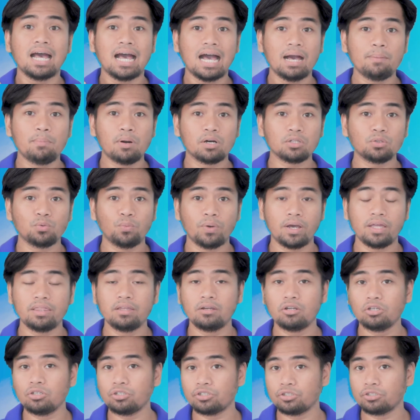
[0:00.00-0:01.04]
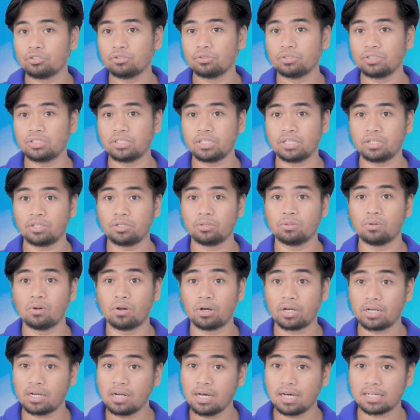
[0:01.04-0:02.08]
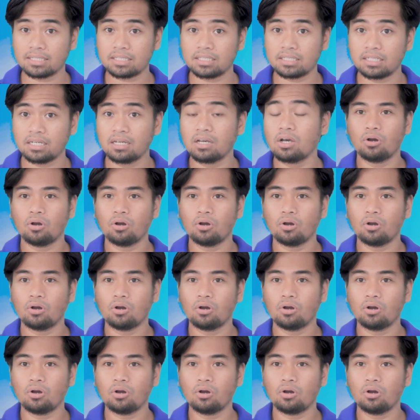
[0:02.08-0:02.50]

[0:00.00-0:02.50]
about whether you should continue or not,